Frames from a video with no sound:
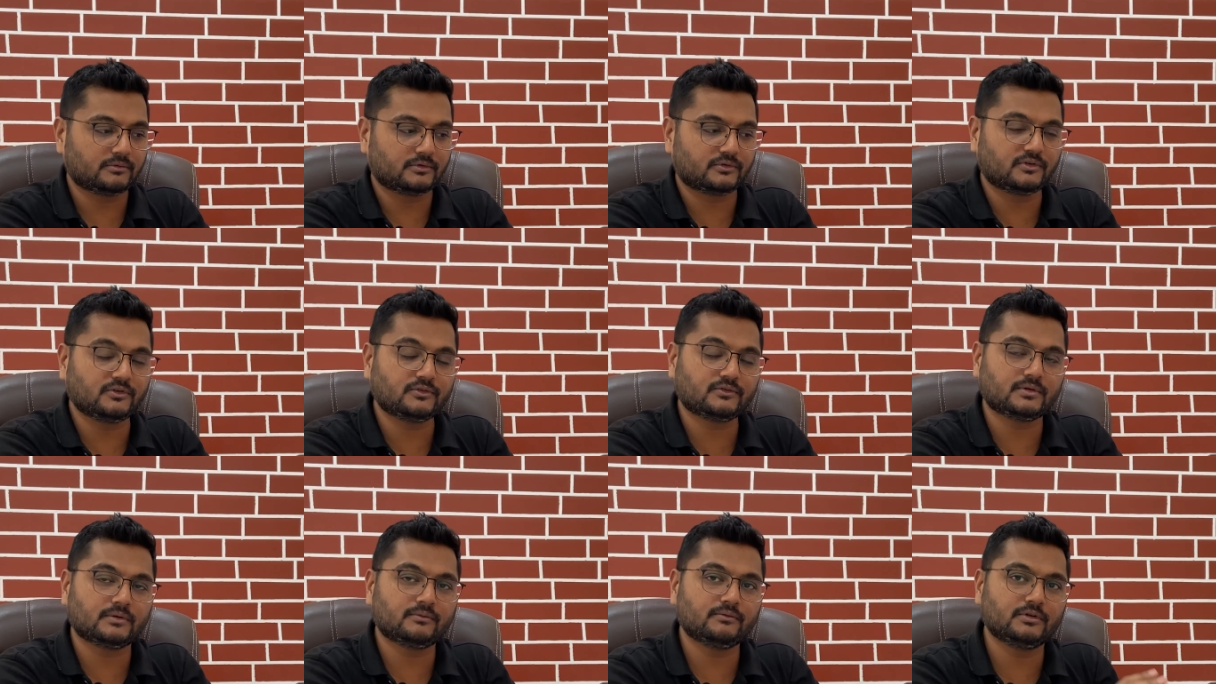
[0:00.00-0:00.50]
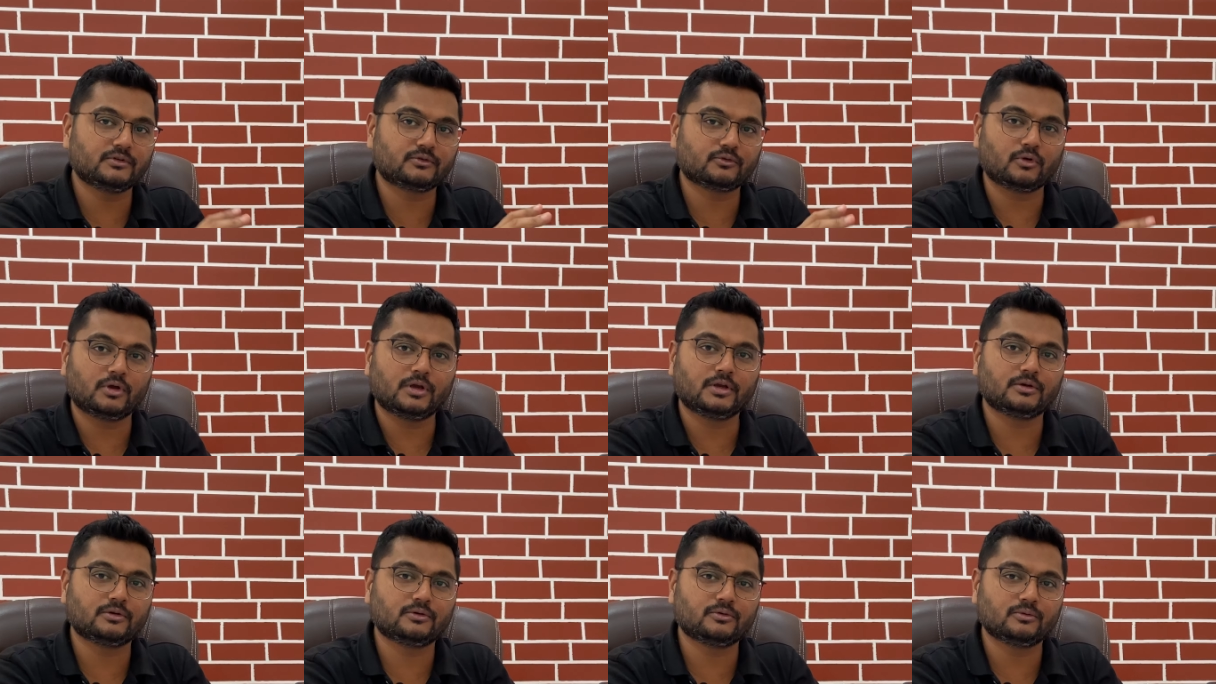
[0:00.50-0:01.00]
System is
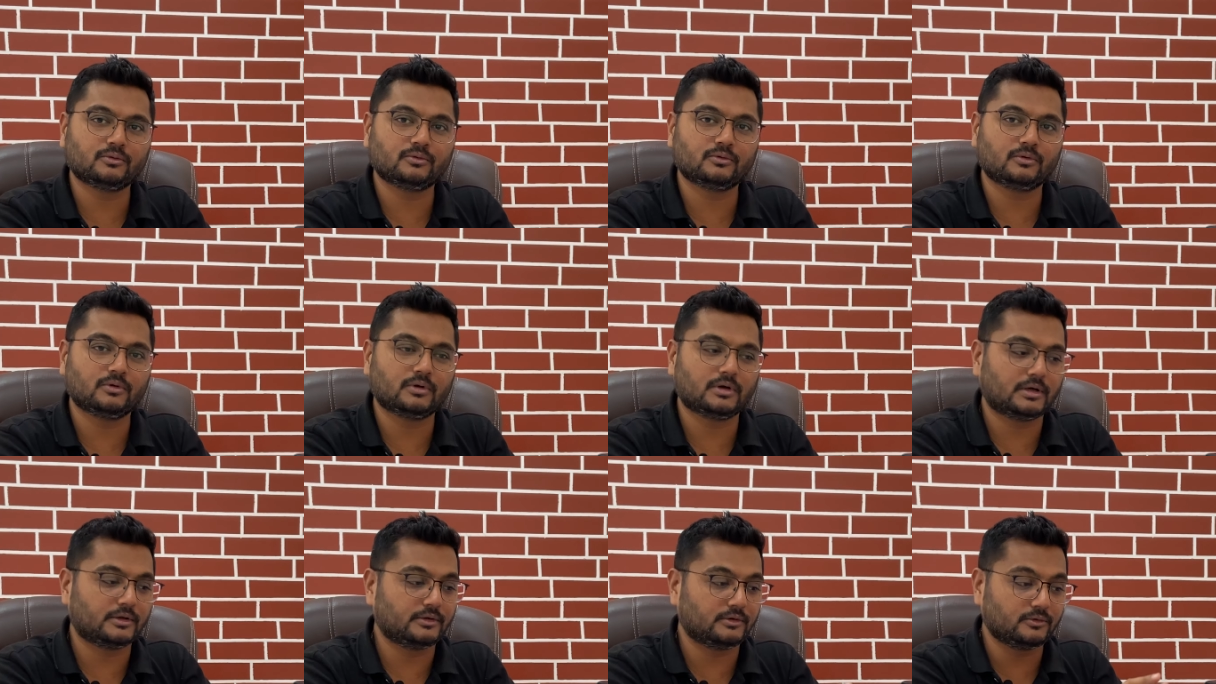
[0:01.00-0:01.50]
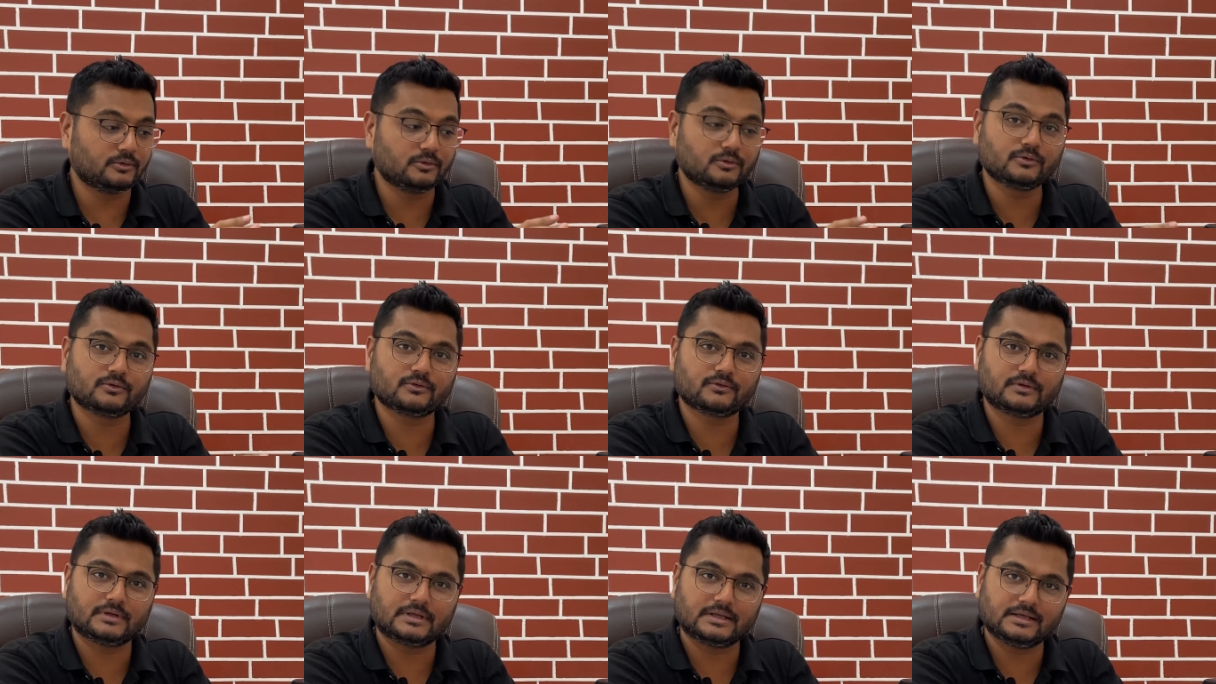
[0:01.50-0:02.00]
going to
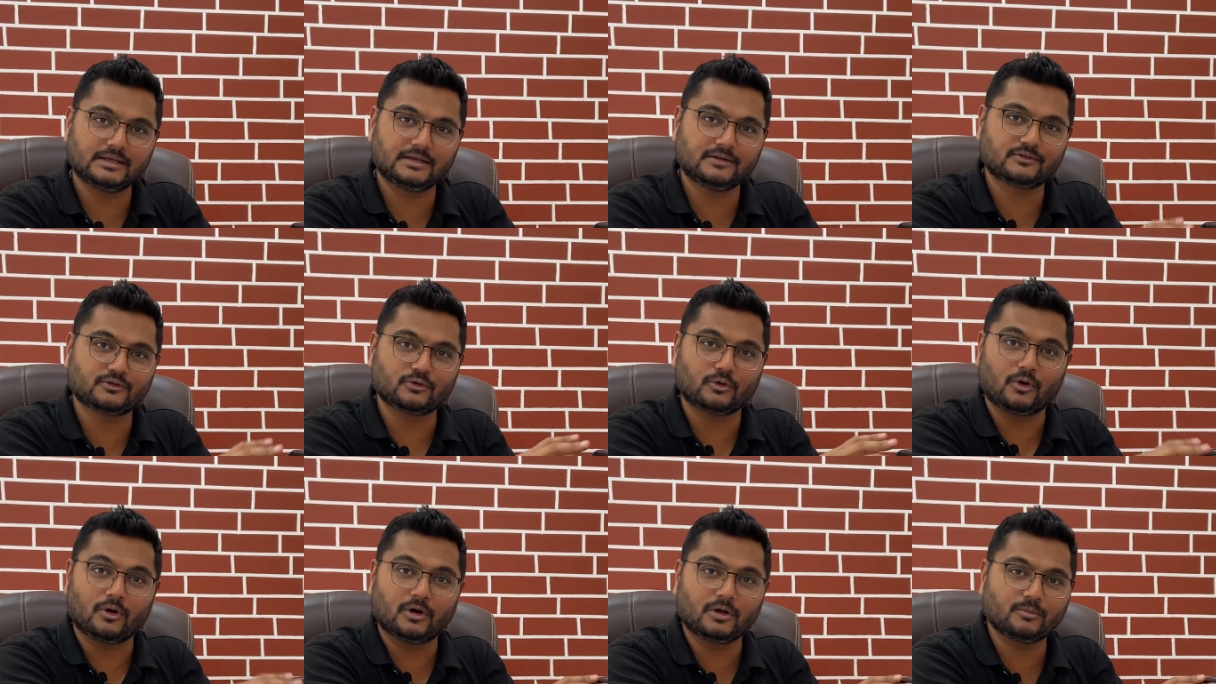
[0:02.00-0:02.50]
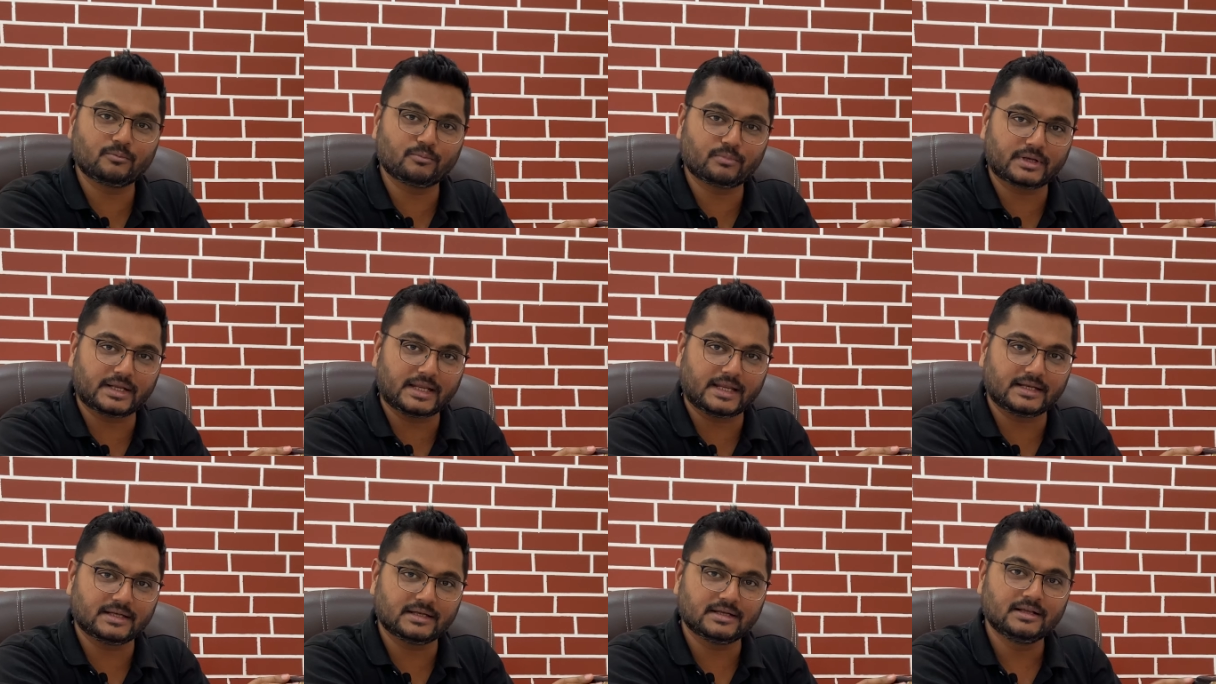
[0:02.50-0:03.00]
use its own
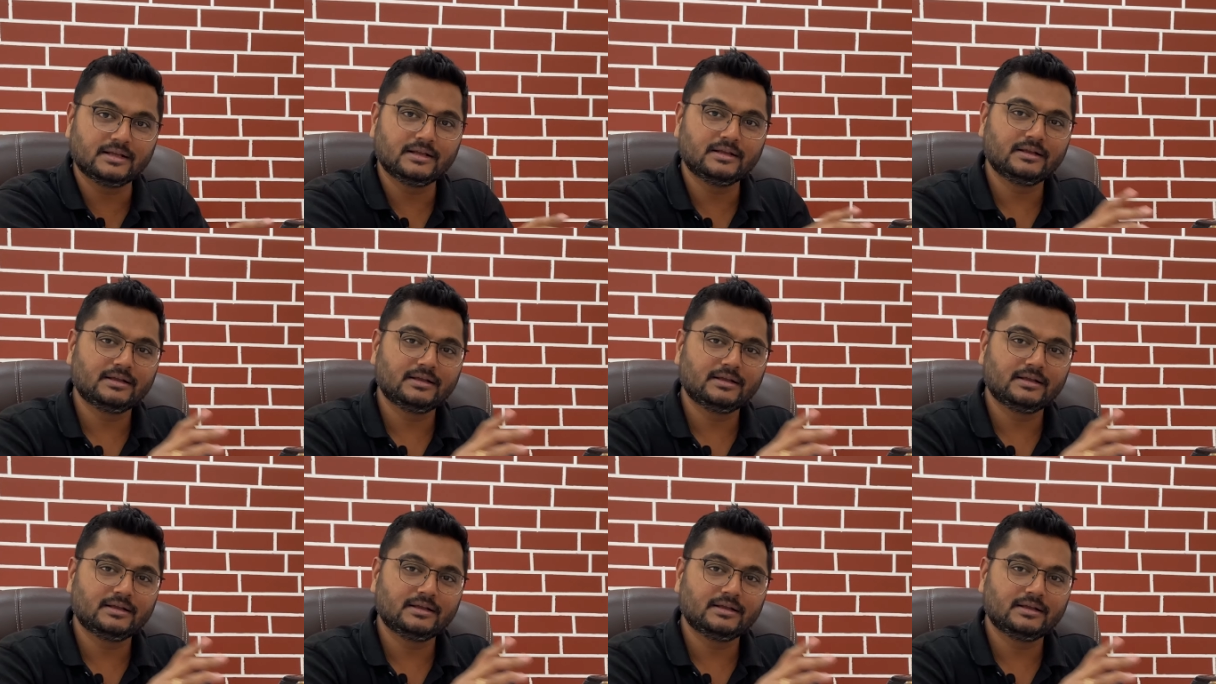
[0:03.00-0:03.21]
brain